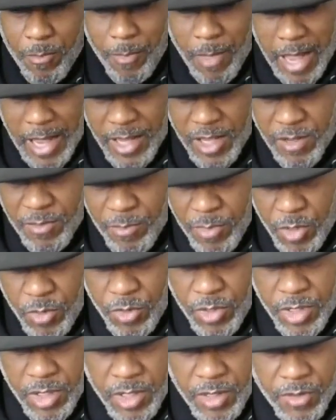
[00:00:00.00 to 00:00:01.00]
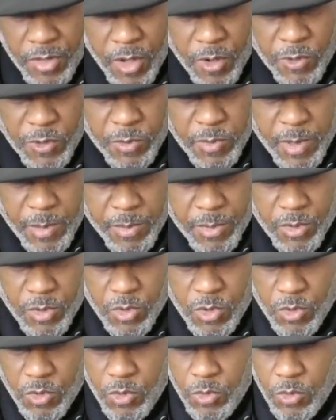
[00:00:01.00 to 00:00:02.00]
my community, those people
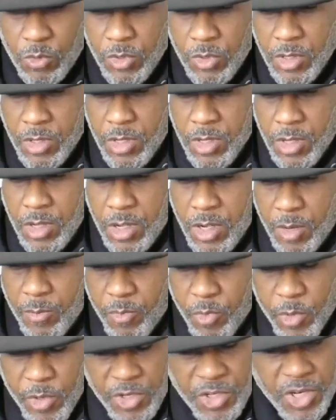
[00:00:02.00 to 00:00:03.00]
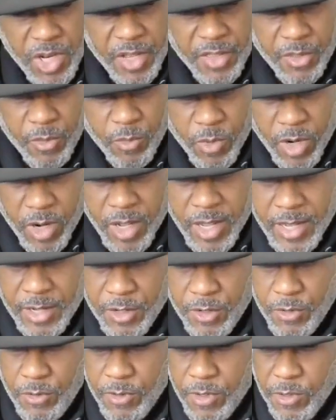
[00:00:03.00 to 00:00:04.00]
who appreciate the work I
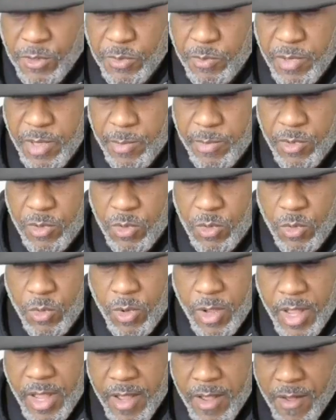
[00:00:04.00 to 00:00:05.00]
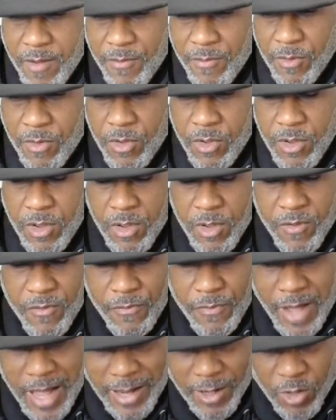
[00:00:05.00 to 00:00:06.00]
do, those people who have
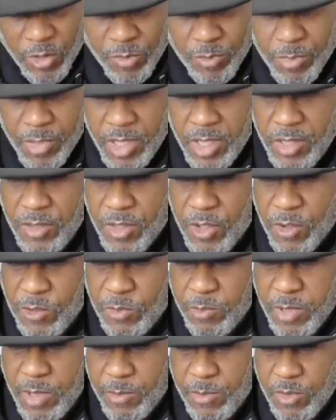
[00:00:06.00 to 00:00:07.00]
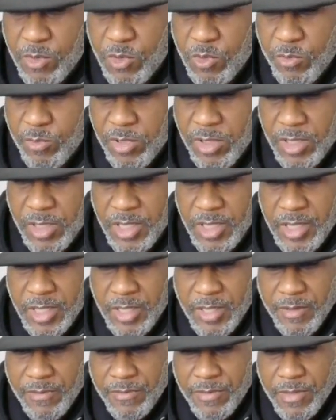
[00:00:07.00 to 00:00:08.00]
followed me, those people who
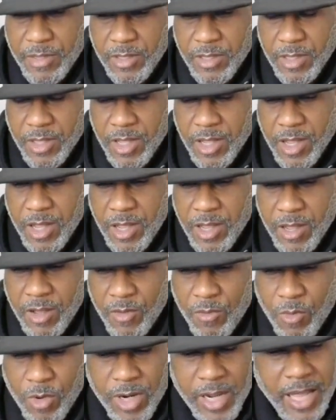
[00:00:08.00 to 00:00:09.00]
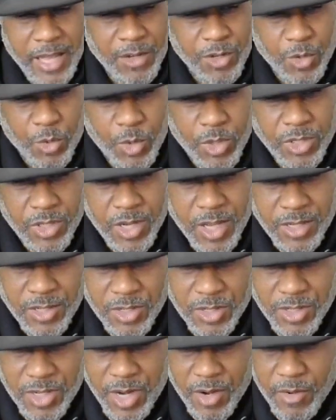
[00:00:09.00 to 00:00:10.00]
believe uh, what I do is
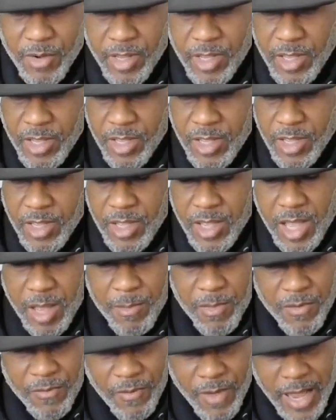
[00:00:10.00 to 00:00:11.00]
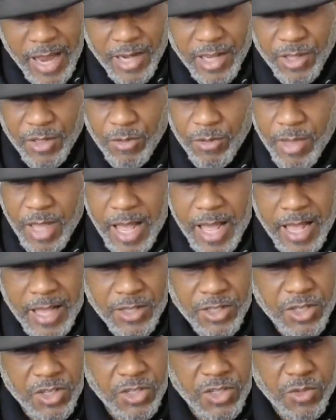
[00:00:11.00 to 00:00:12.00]
necessary. I'm inviting you
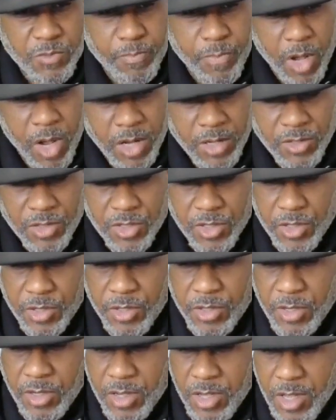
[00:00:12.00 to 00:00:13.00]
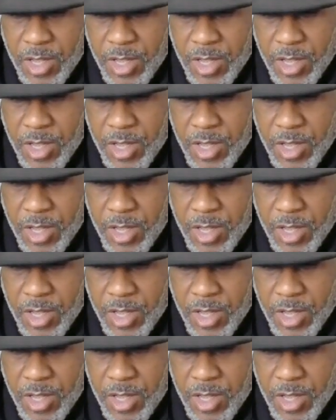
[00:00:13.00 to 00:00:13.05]
guys to sponsor